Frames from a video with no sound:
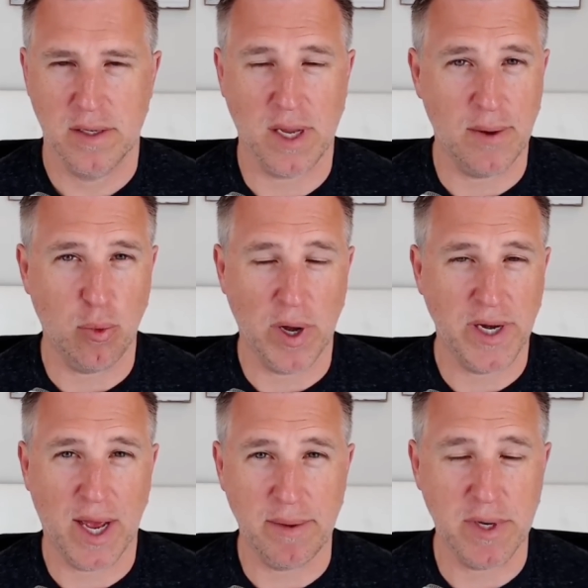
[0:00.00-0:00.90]
Type 1
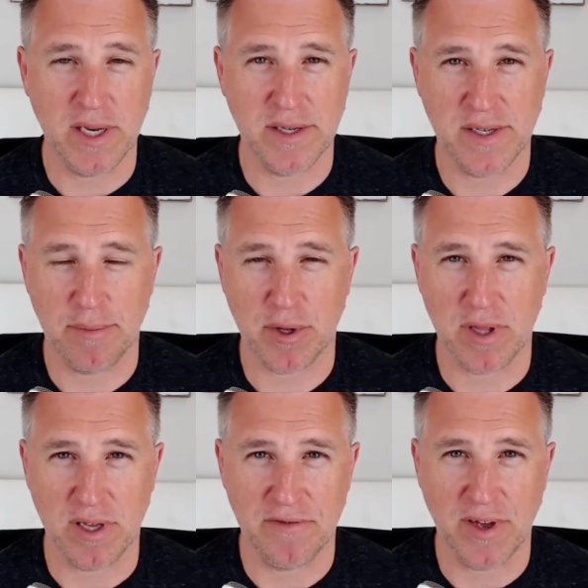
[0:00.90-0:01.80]
diabetes
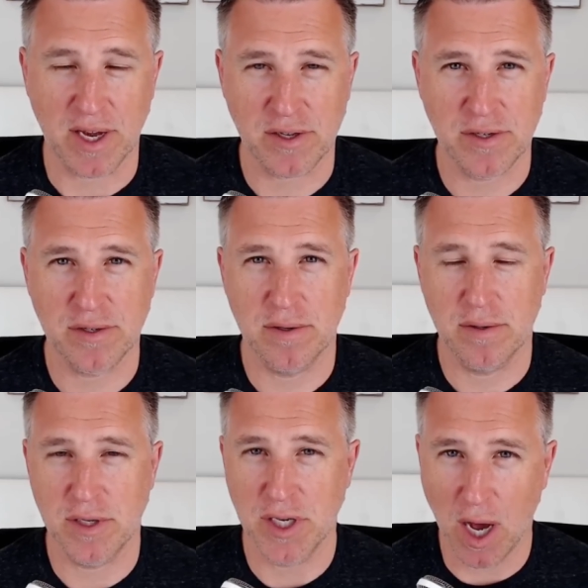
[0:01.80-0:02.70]
typically affects
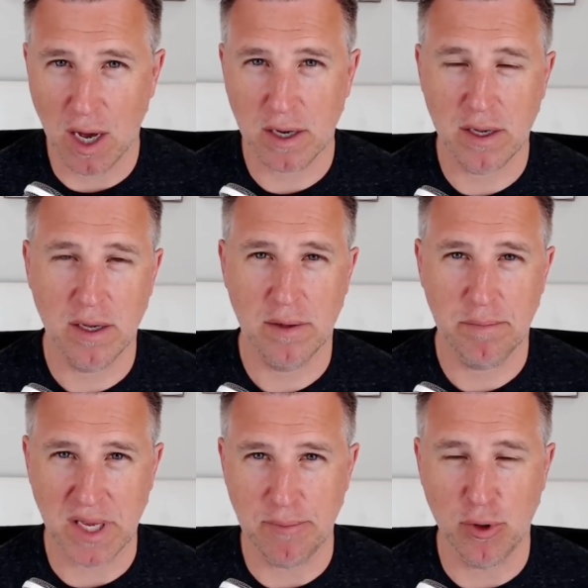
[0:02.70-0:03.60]
young
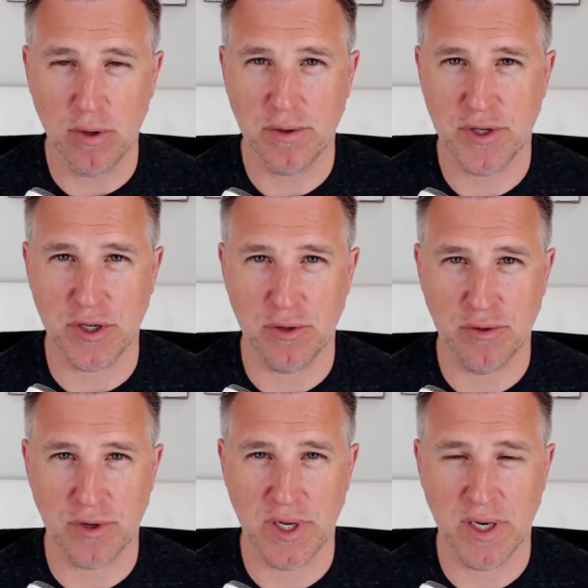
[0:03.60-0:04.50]
people,
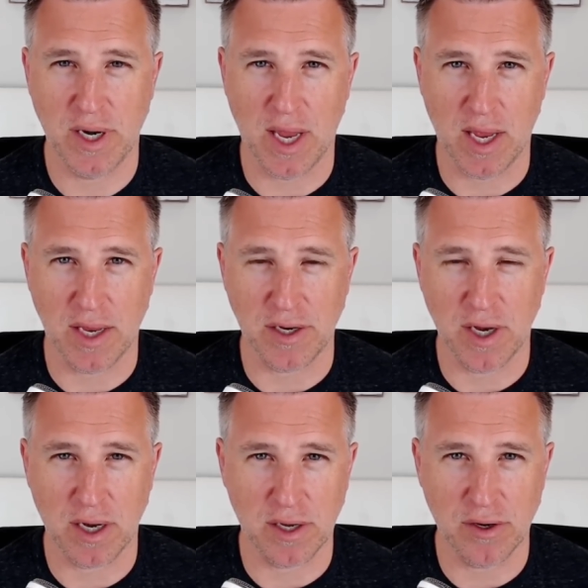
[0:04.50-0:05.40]
children, and
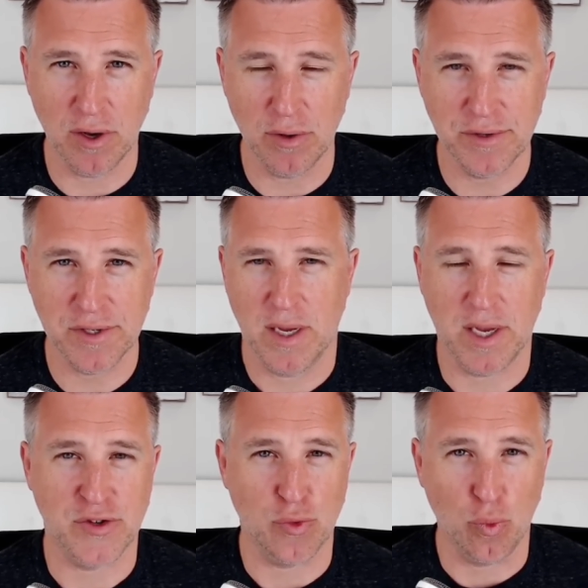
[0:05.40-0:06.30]
young adults.
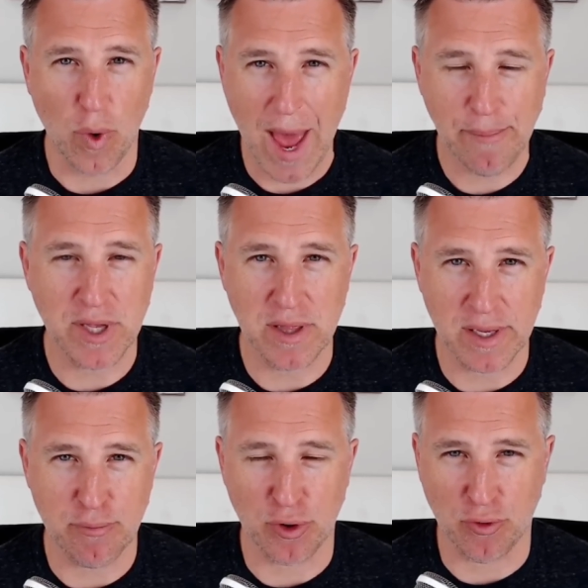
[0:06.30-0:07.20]
It's
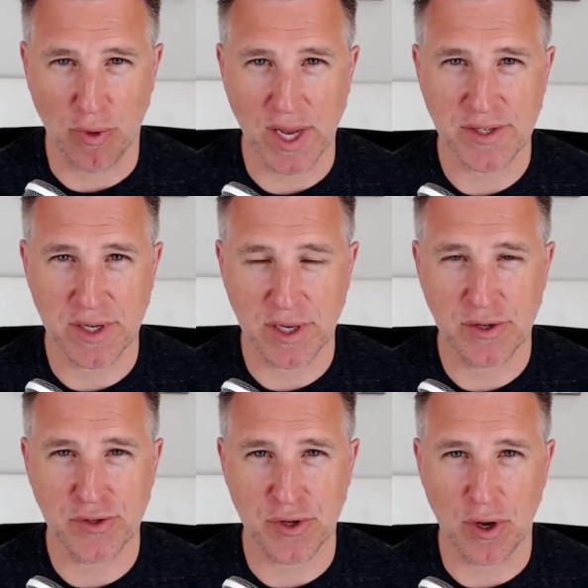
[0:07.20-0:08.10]
rapidly
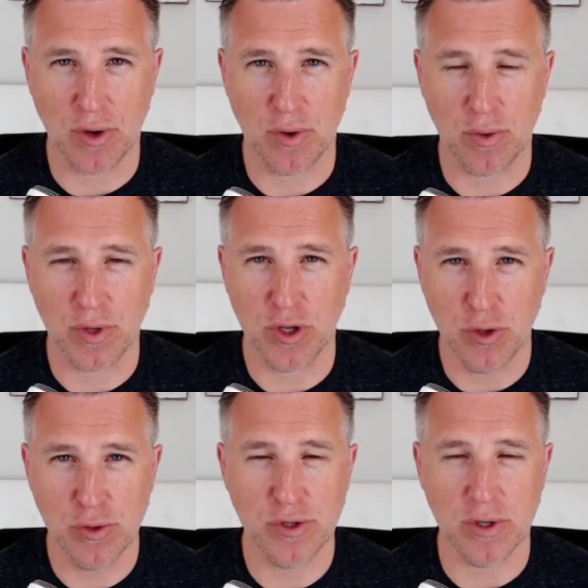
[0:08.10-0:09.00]
progressing, so
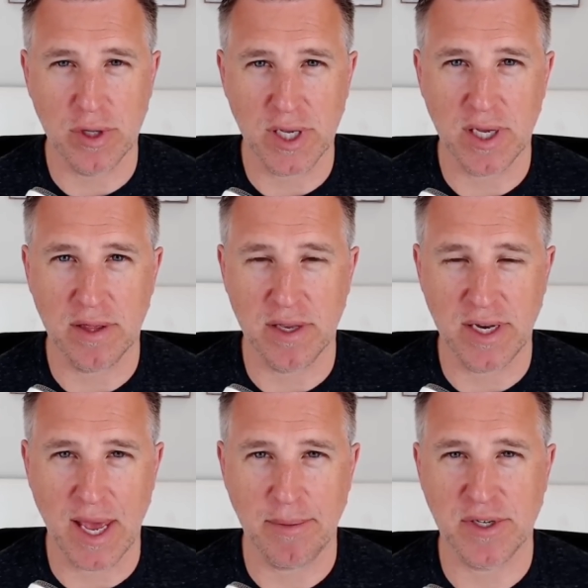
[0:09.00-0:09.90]
usually the
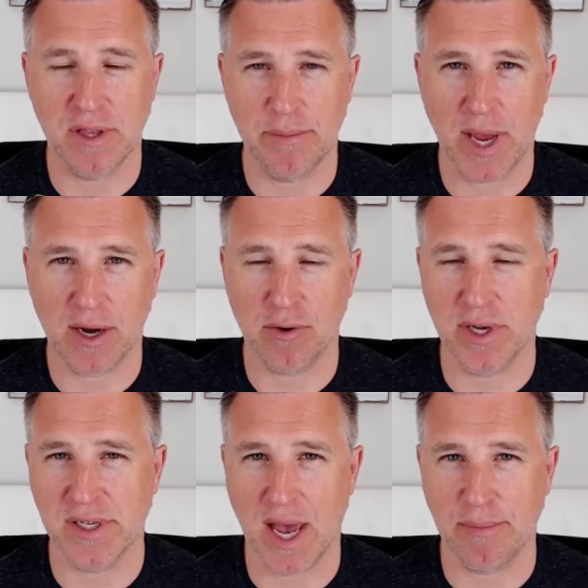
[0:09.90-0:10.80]
damage to the
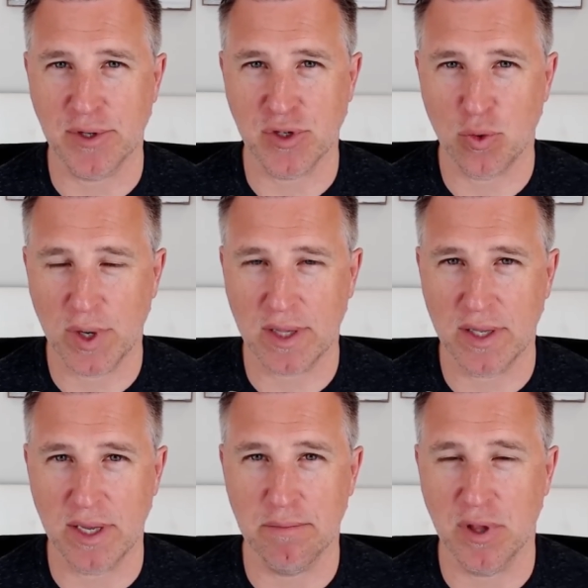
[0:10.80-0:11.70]
pancreas happens
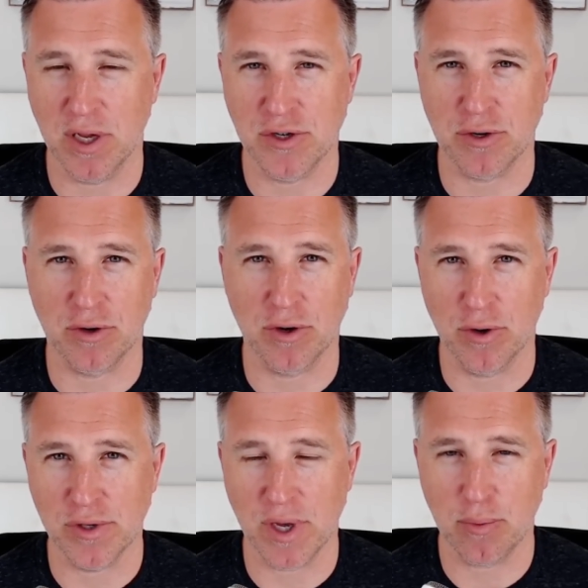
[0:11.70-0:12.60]
quickly and blood sugar
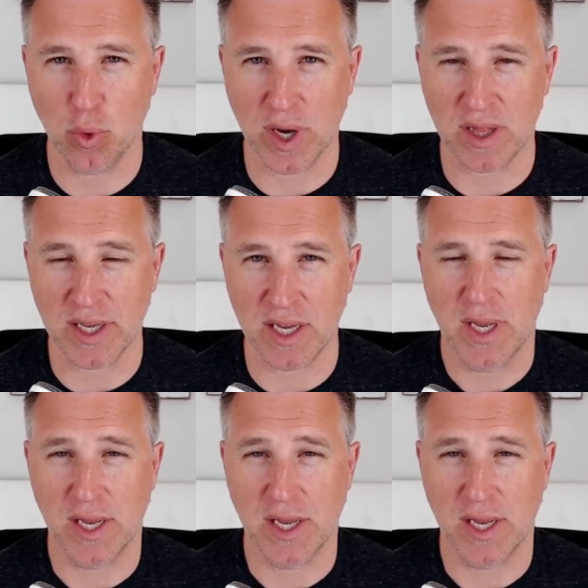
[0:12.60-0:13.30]
goes up quickly.